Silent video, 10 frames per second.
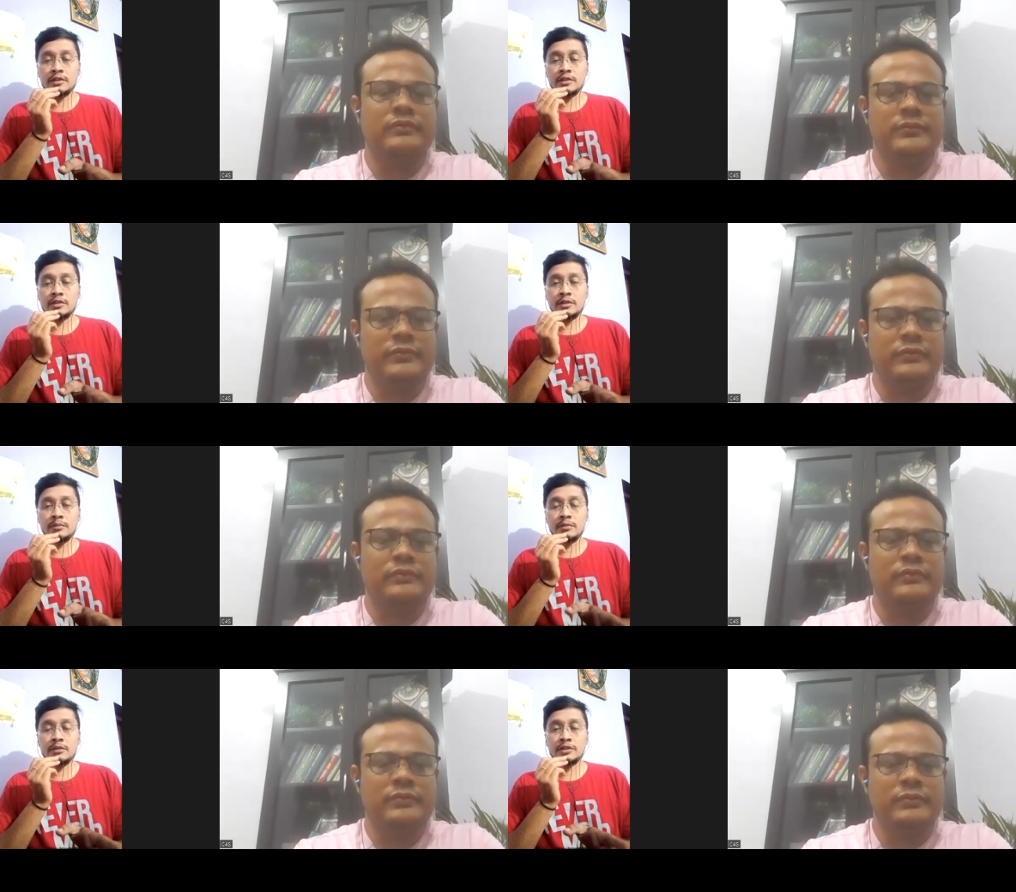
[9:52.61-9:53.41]
Speaker 1: some
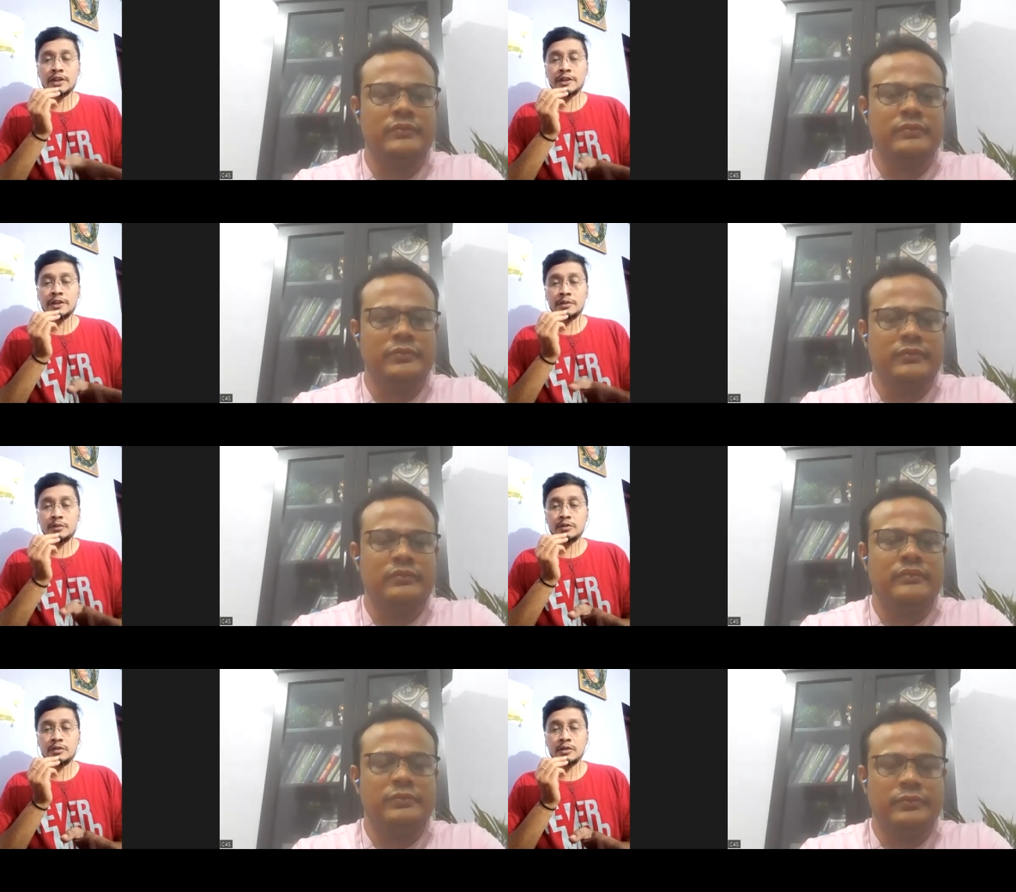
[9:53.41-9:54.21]
standard
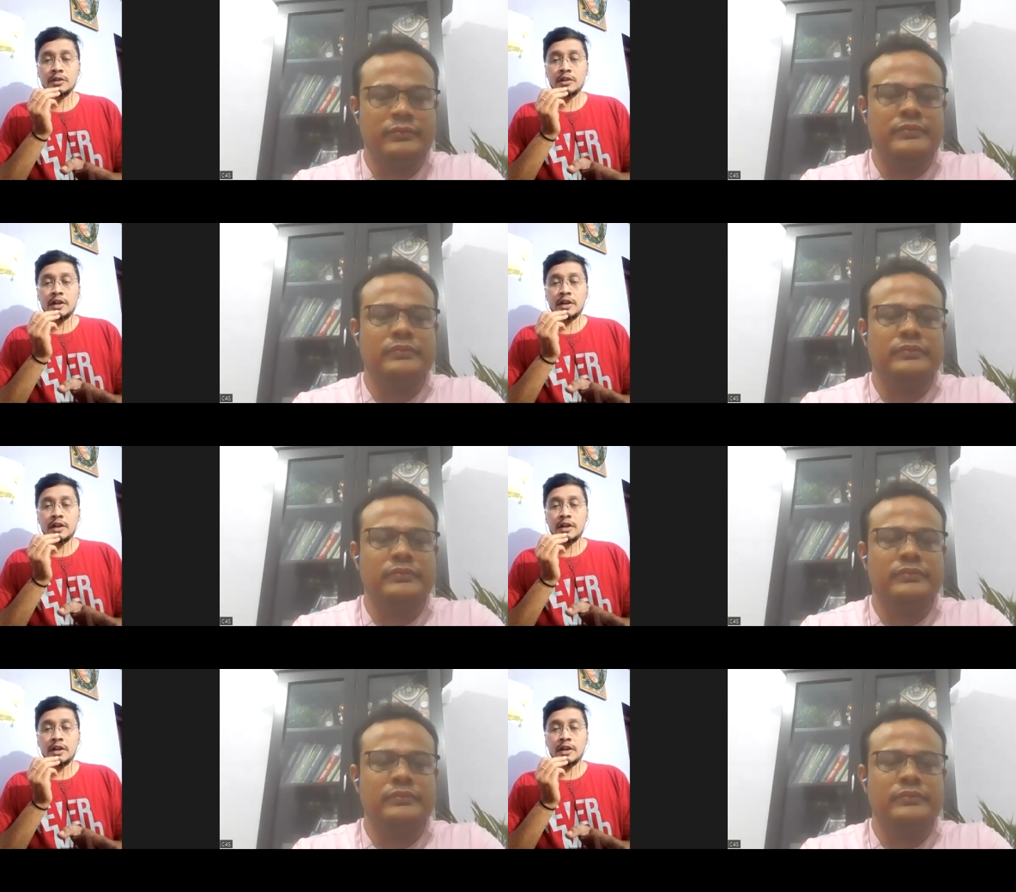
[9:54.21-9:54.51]
books mm.